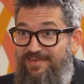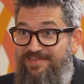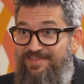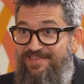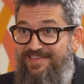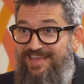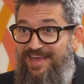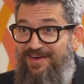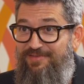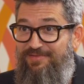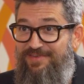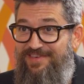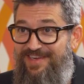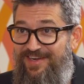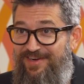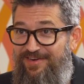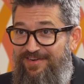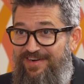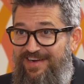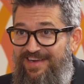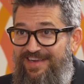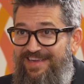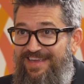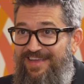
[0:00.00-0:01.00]

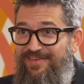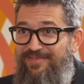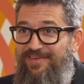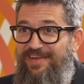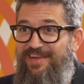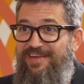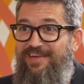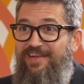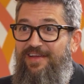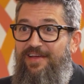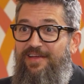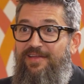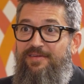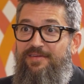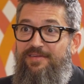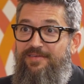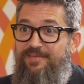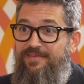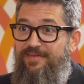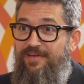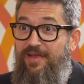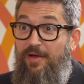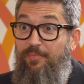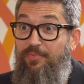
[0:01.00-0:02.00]
Secretary, given a
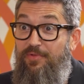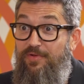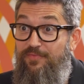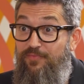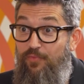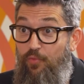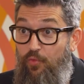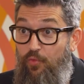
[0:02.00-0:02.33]
couple of